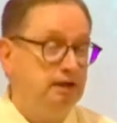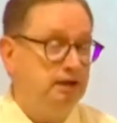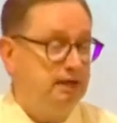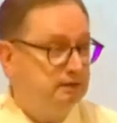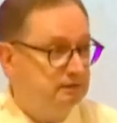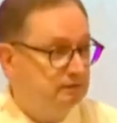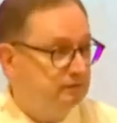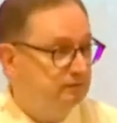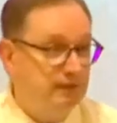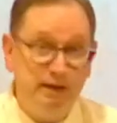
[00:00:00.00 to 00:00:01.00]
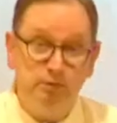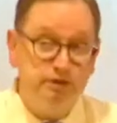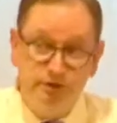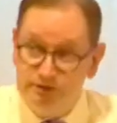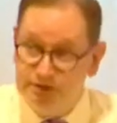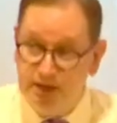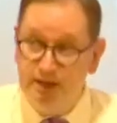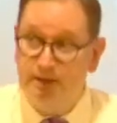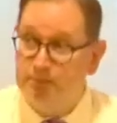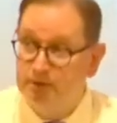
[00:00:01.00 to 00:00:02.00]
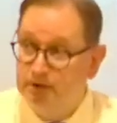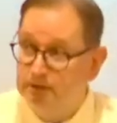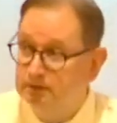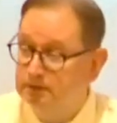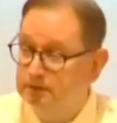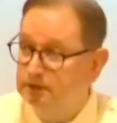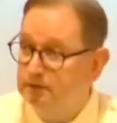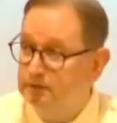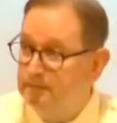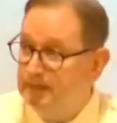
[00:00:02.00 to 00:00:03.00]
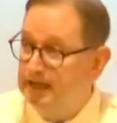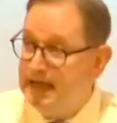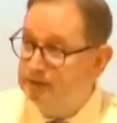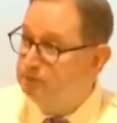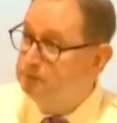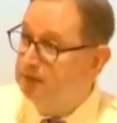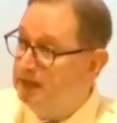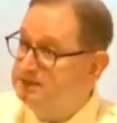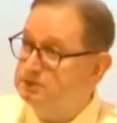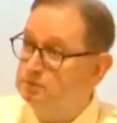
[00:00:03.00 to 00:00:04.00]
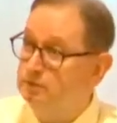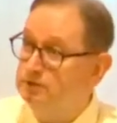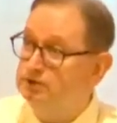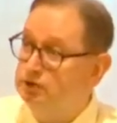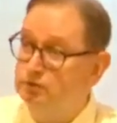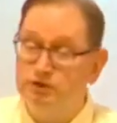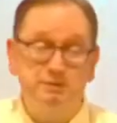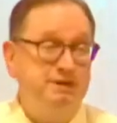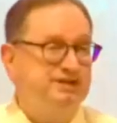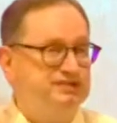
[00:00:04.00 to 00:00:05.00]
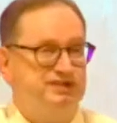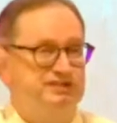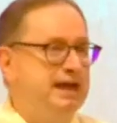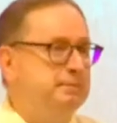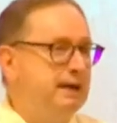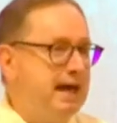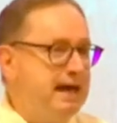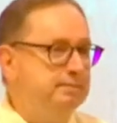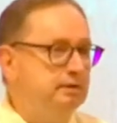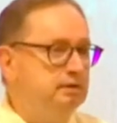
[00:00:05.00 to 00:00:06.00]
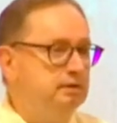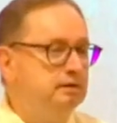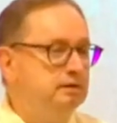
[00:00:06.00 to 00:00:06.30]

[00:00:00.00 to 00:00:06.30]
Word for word: and they were used up. And I'd replace them with new ones, but it's the same Bible,